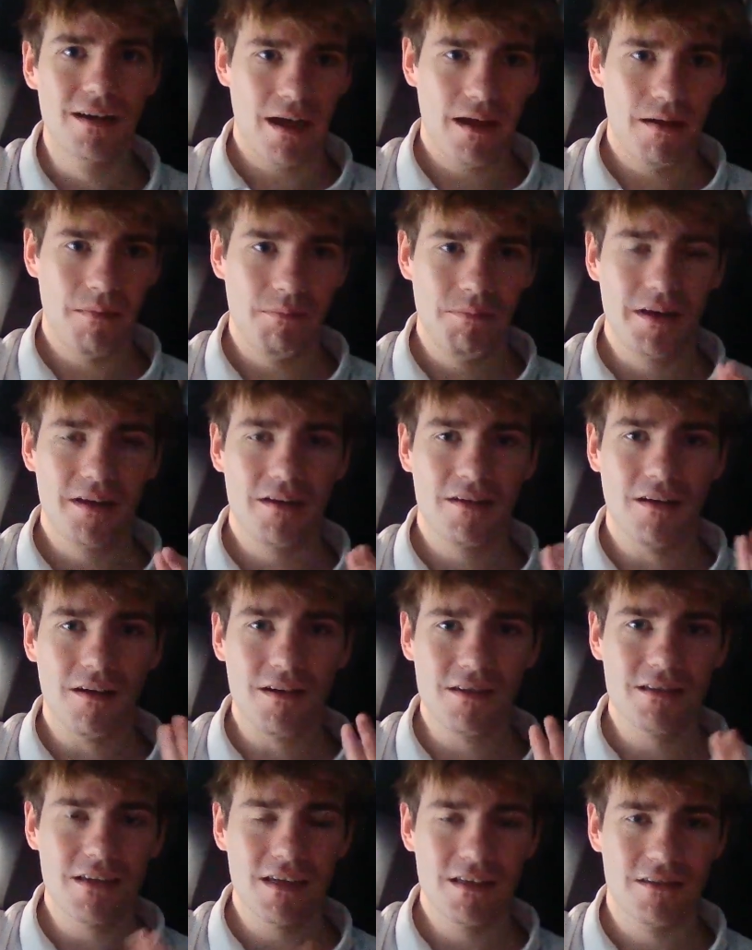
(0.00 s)
And
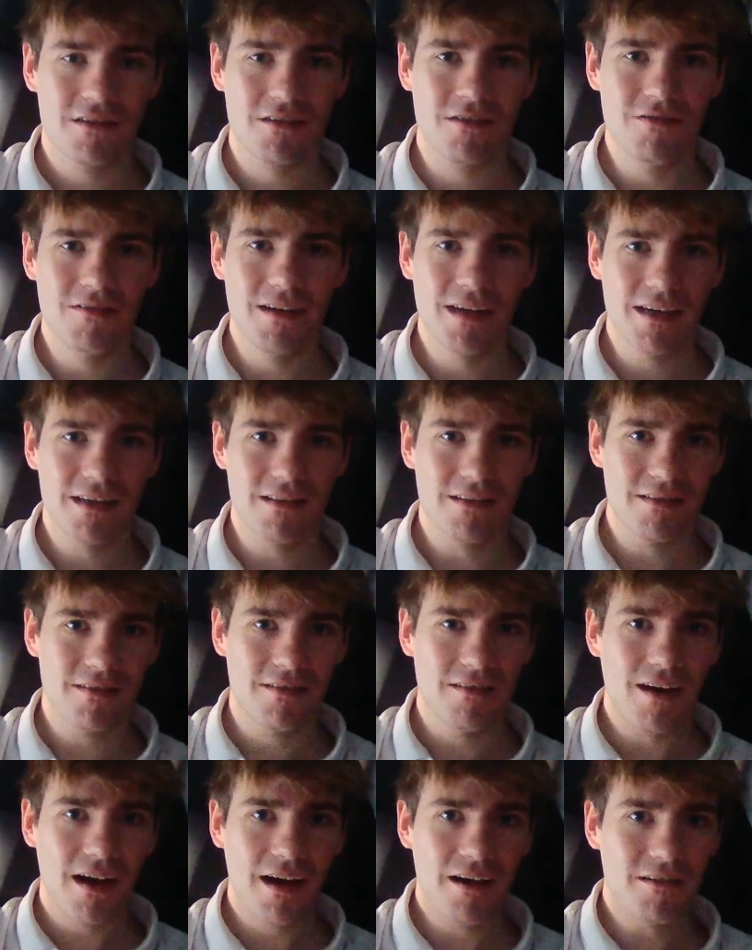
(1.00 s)
because it's doing it in
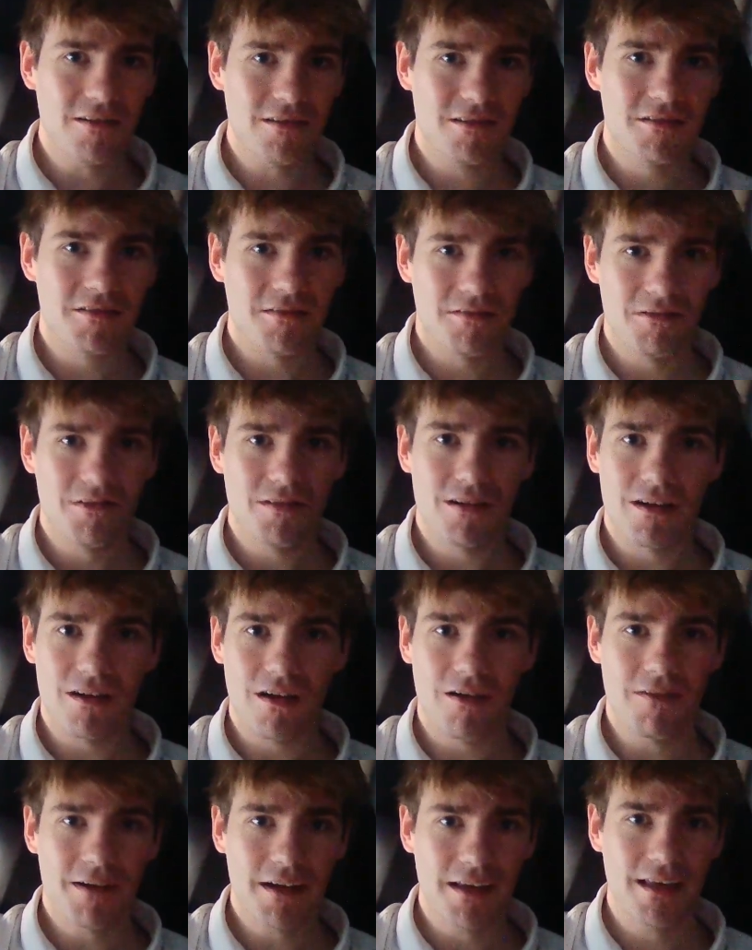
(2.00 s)
tiles, you can
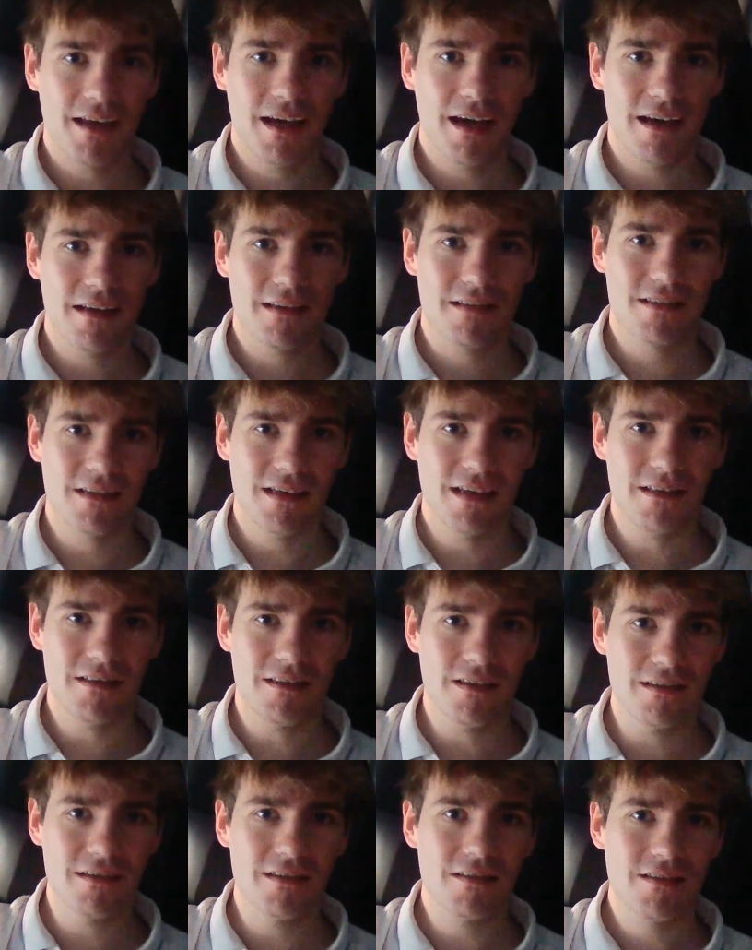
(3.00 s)
already guess, it
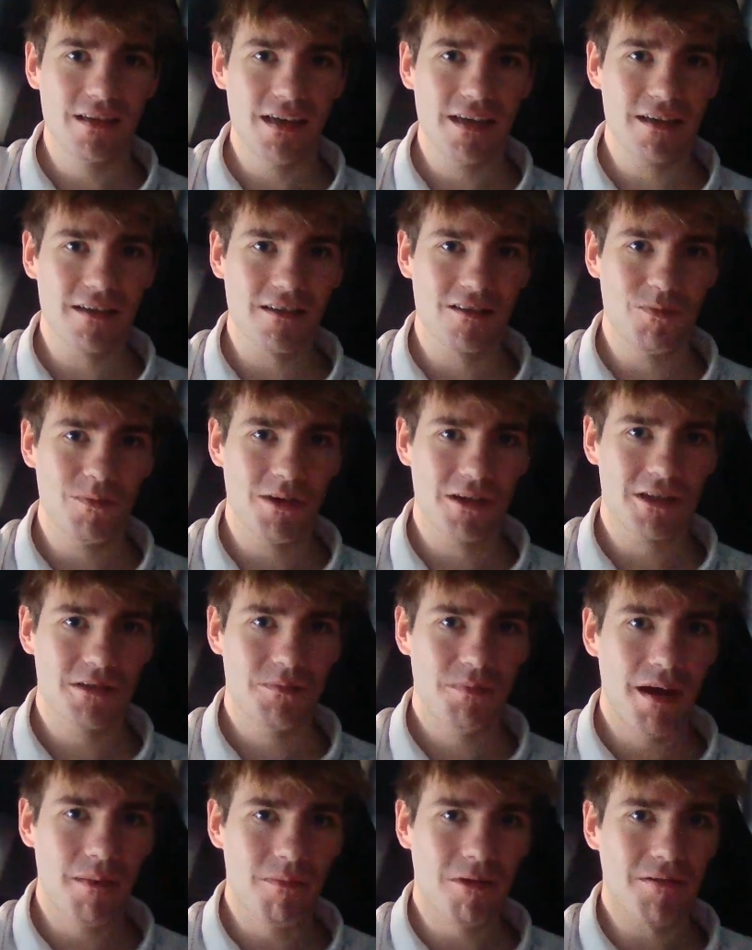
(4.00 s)
doesn't take as much
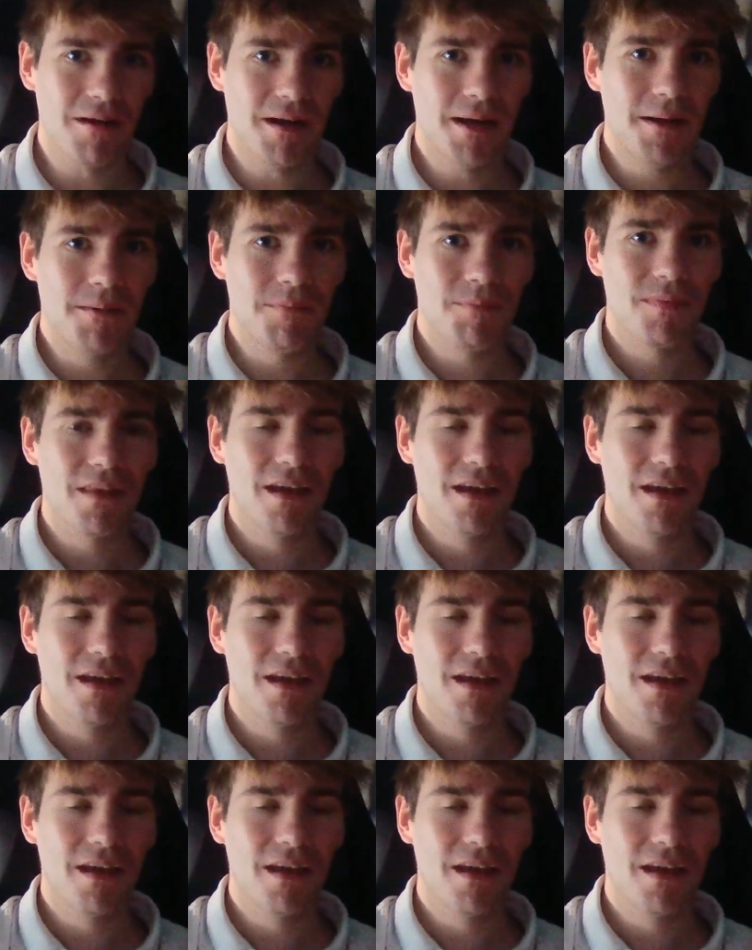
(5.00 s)
memory